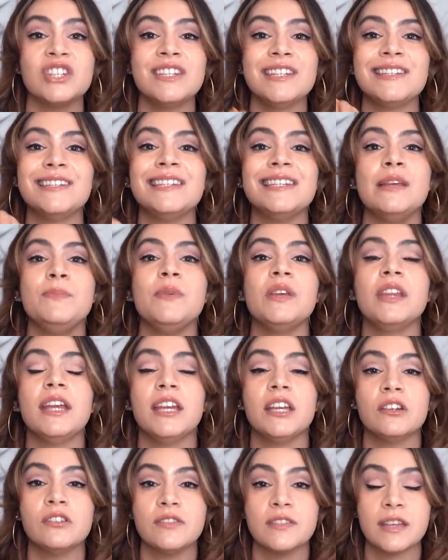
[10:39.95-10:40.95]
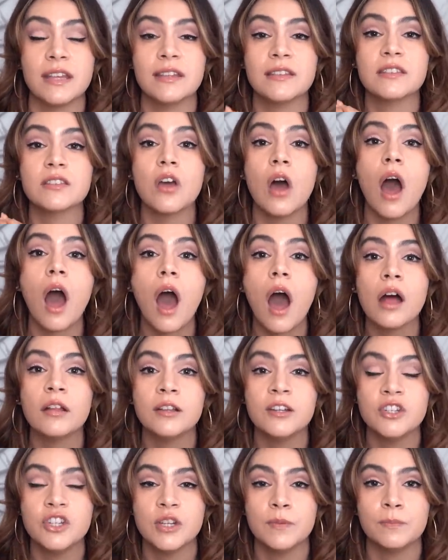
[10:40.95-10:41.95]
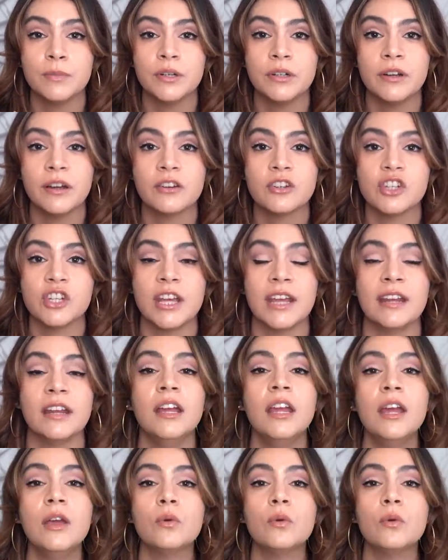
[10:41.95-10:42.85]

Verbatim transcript: to stimulate your skin's collagen production,